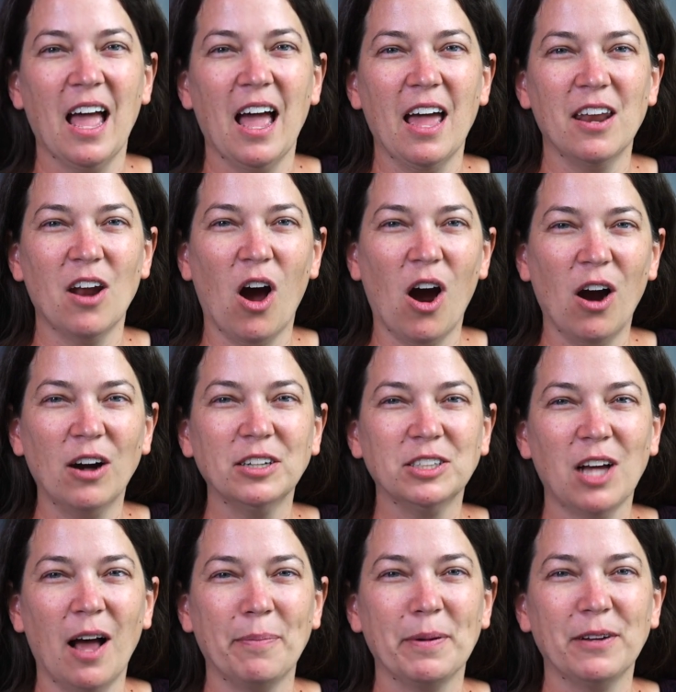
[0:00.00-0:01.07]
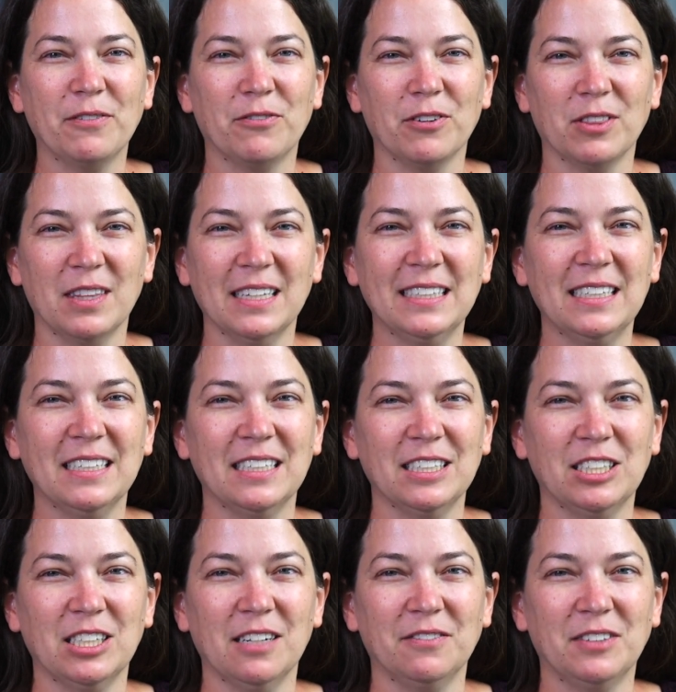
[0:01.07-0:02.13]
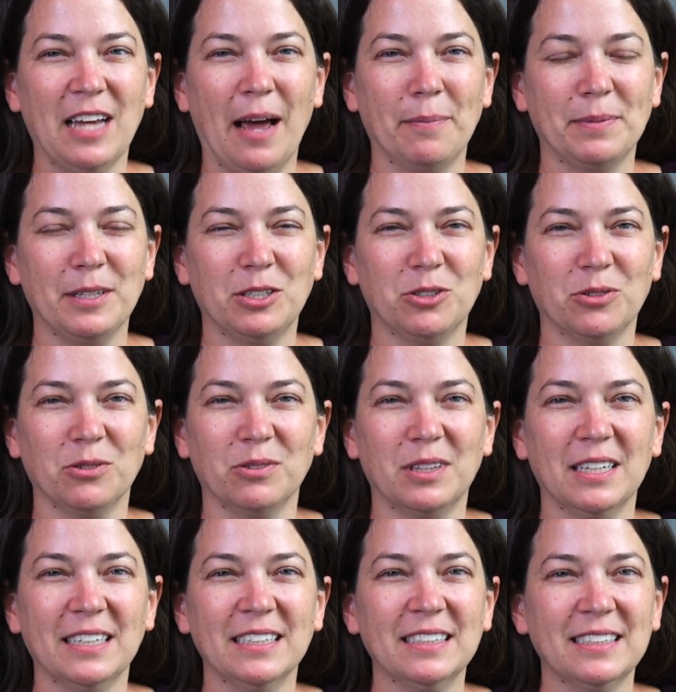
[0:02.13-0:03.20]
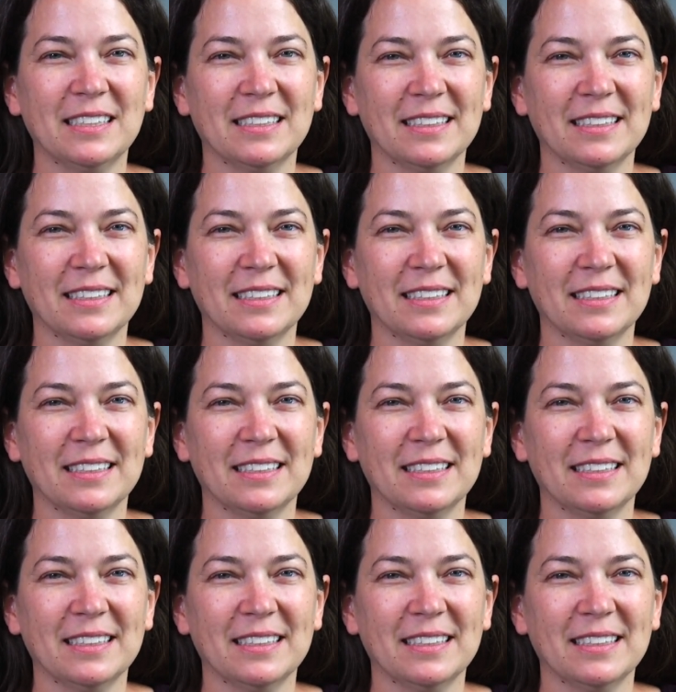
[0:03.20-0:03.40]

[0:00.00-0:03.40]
and our topic for this edition of Tap the Truth is